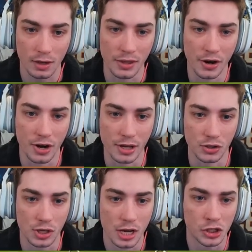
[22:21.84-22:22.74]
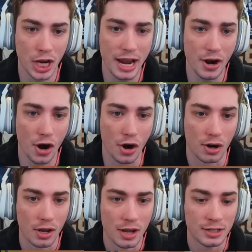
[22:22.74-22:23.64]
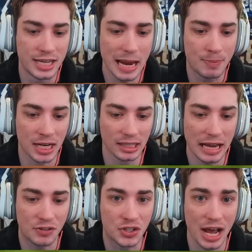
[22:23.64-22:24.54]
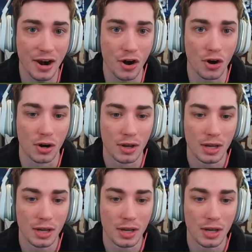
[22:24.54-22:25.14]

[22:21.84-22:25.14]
And there it is. Jeter! Deep to left center!